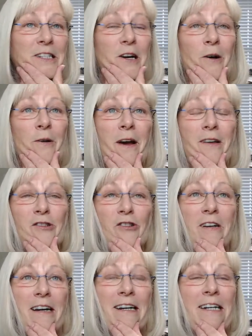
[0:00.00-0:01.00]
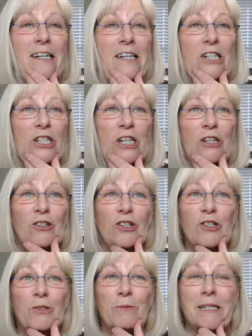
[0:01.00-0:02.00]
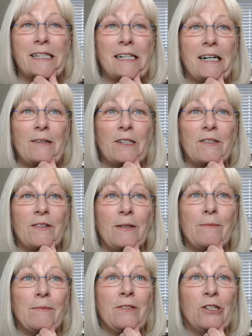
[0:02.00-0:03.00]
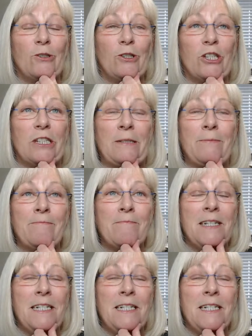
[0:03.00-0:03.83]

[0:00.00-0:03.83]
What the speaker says: So yesterday she introduced me and said I was from Georgia.